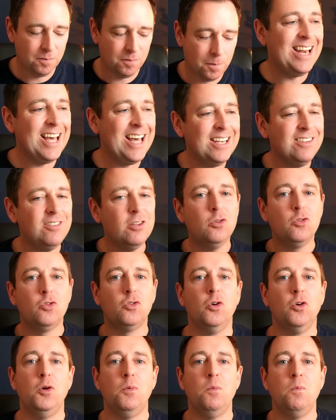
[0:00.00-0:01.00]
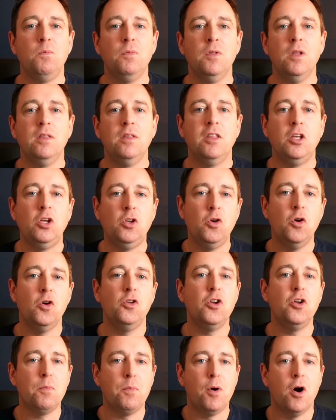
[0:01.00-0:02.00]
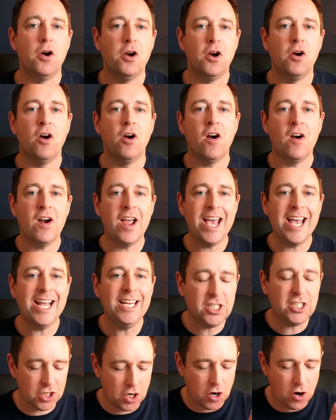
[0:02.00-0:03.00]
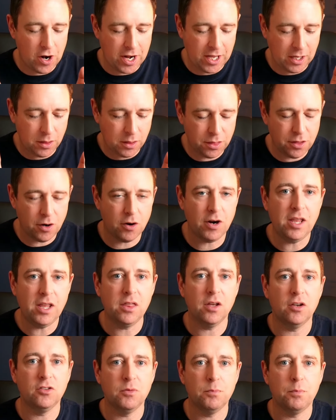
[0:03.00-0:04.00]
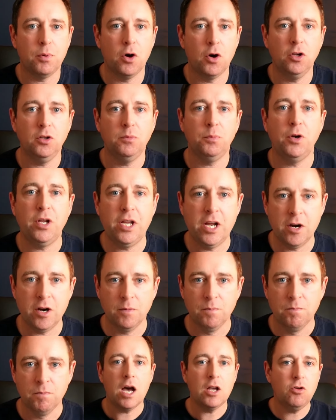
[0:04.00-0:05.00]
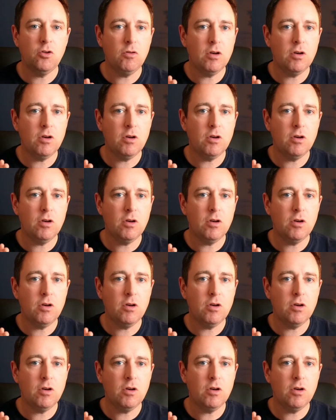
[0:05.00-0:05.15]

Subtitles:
Let's assume that you and your partner are each earning £30,000 per year and